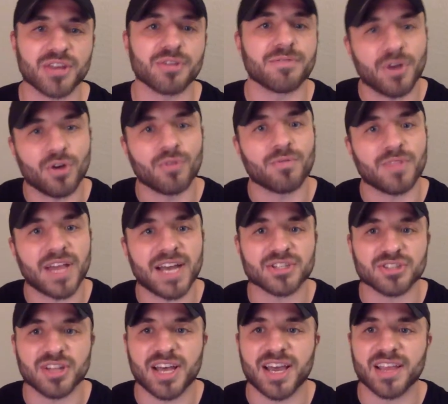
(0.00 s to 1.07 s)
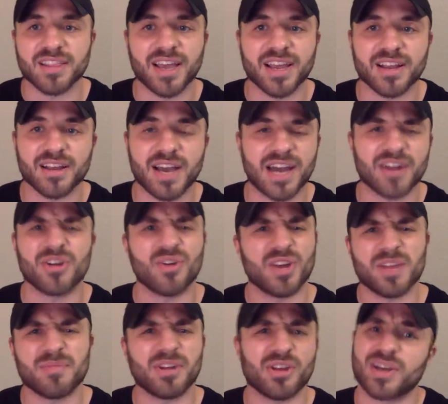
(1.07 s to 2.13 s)
your phone flashlight. Like, I don't know
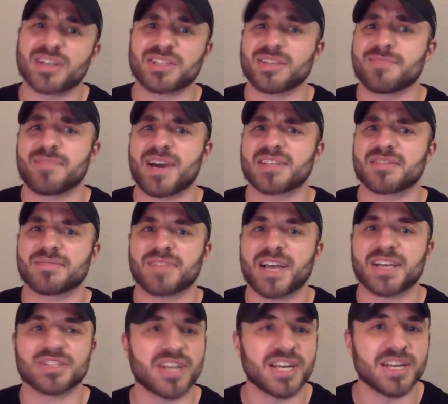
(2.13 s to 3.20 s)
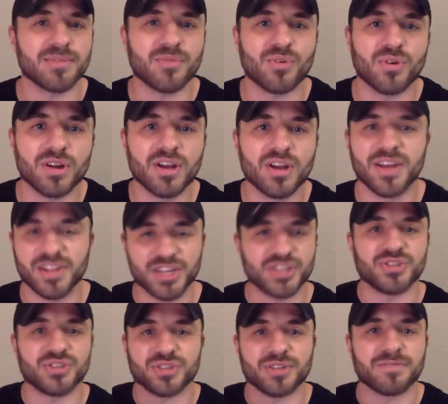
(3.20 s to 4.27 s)
anybody who actually buys a flashlight anymore. They
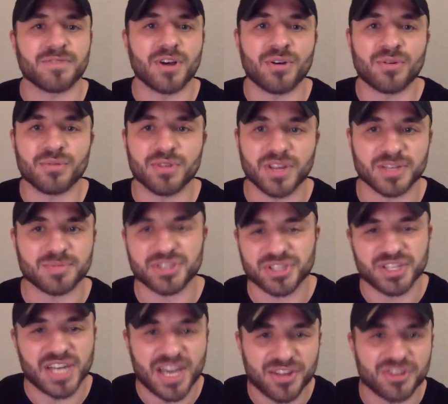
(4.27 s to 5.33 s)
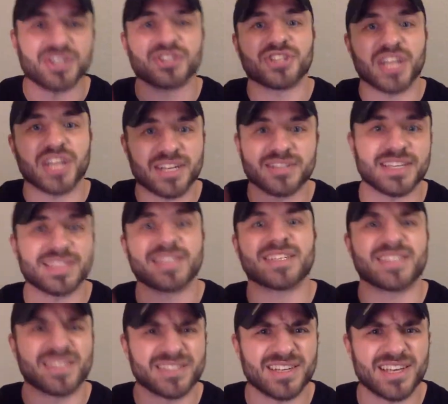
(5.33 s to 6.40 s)
just use their phone, especially now that you can change like the
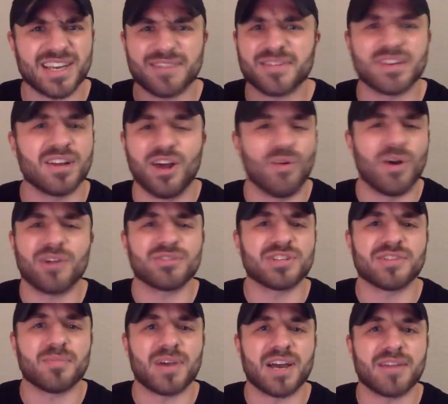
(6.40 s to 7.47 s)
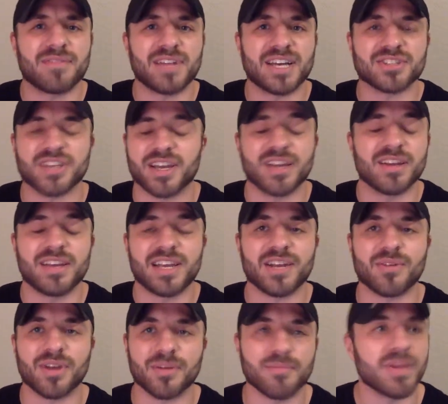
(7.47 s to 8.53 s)
intensity of it. Why would you ever buy a flashlight?
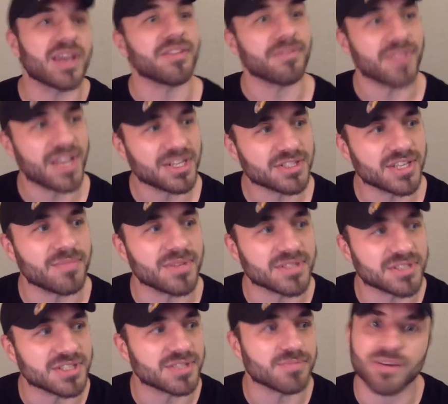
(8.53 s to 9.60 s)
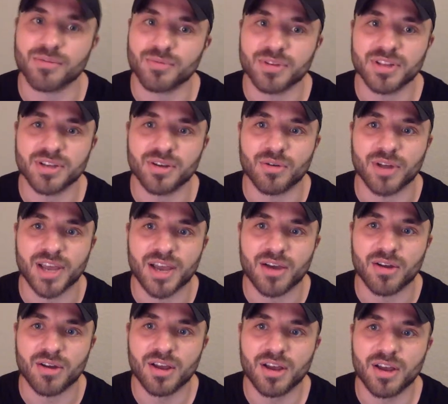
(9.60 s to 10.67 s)
Anyway, man, the flashlight business is probably really going
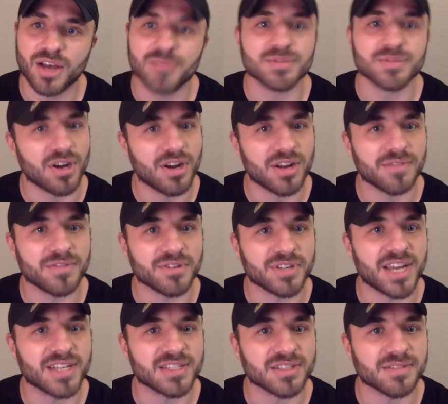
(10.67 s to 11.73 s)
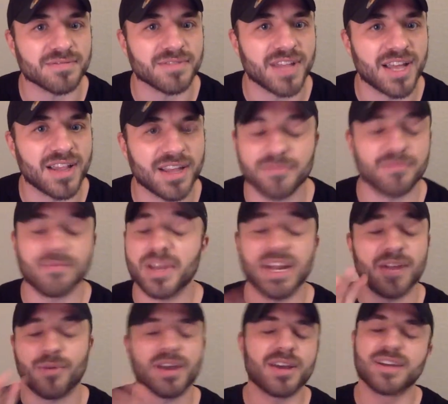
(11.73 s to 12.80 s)
out. I'm sorry if your dad's in the flat.
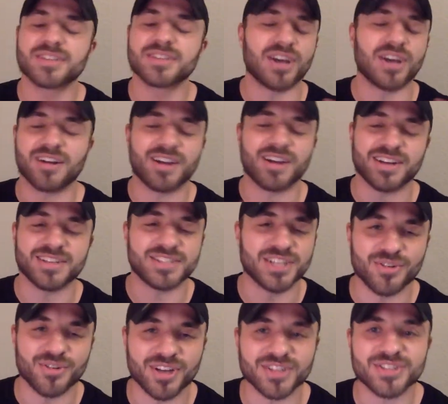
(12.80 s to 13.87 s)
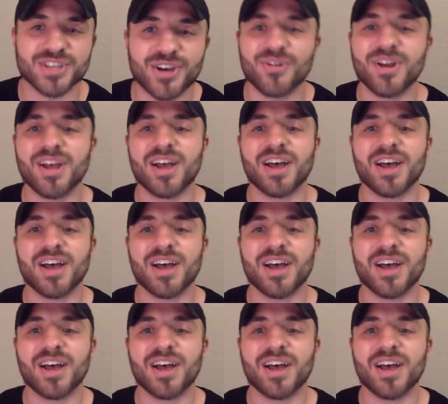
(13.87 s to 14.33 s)
Anyway, sorry, I'll continue on. So